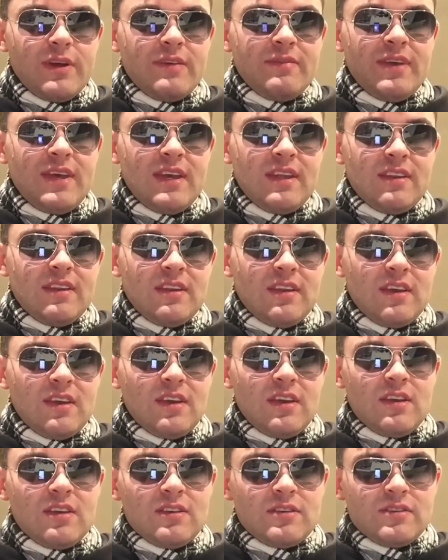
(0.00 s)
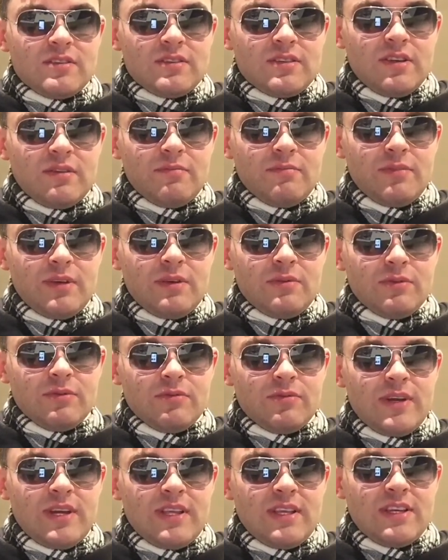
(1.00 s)
I mean, some people
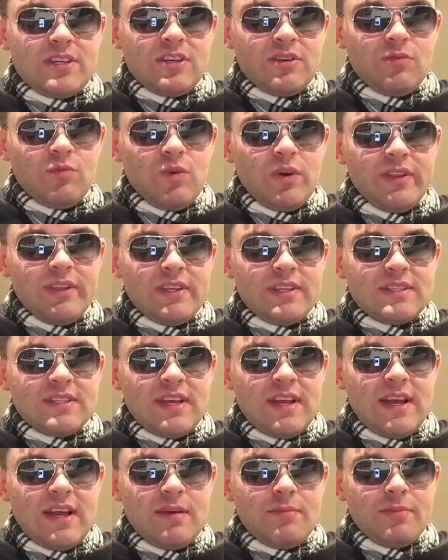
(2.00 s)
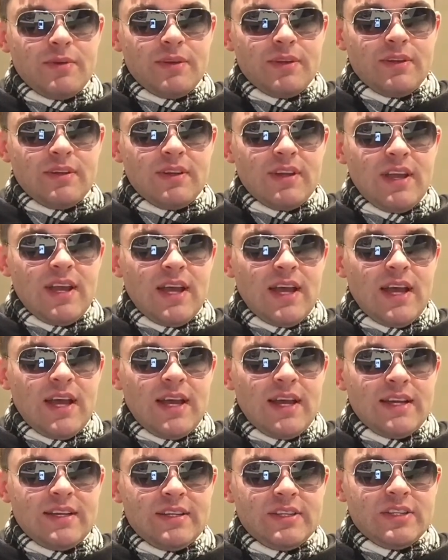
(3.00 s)
really don't want this to happen,
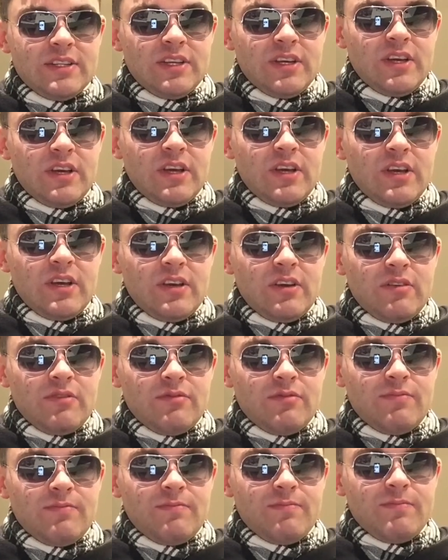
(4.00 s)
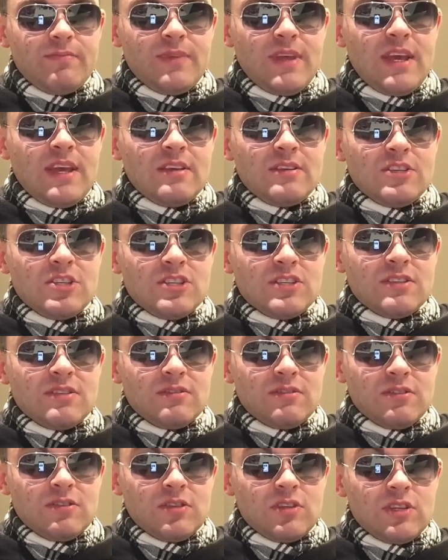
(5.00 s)
and it's
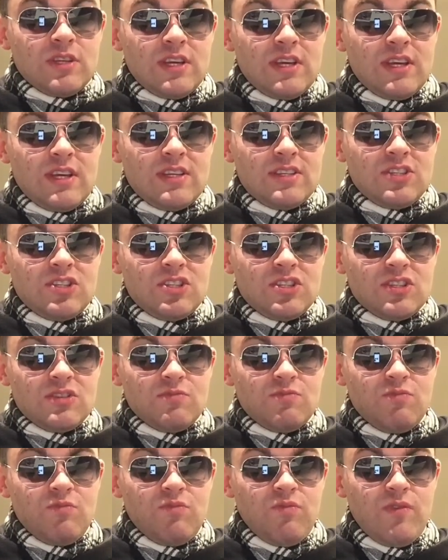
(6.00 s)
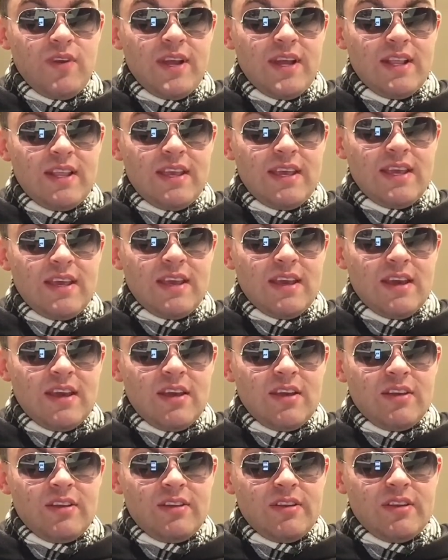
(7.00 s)
just really
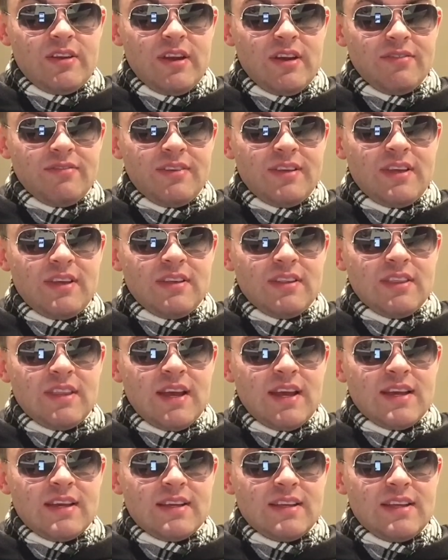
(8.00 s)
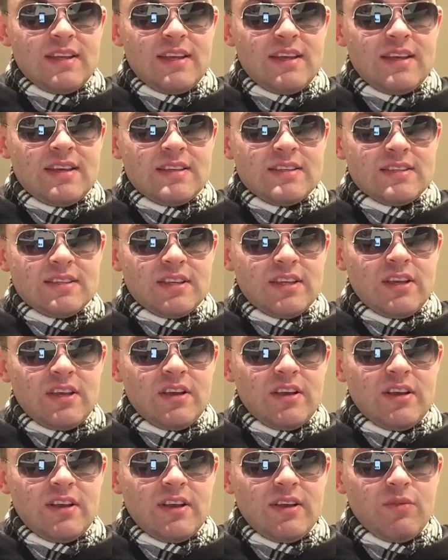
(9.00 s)
nothing that
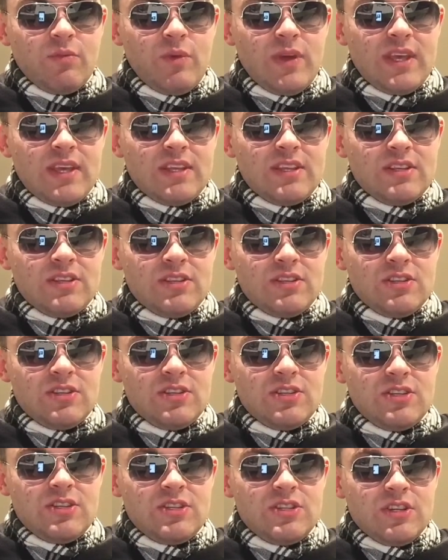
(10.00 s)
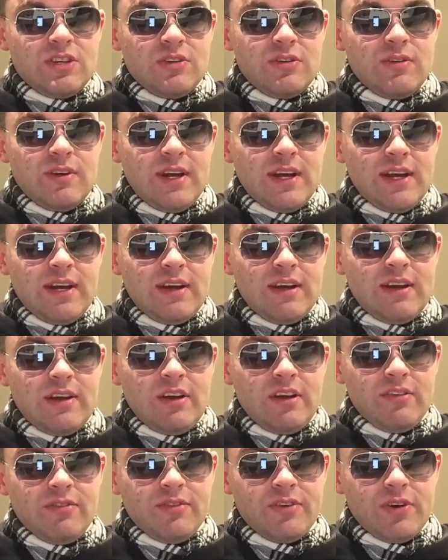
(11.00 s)
we can do,
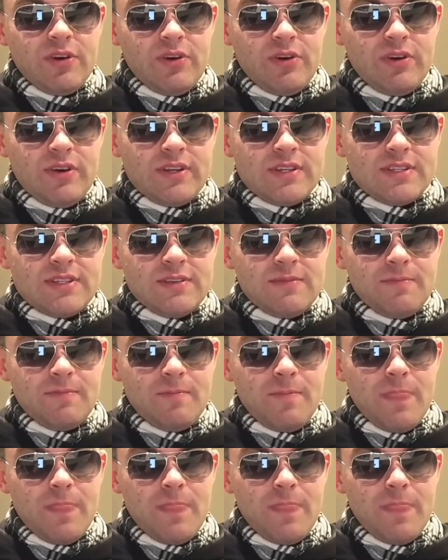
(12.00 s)
of course.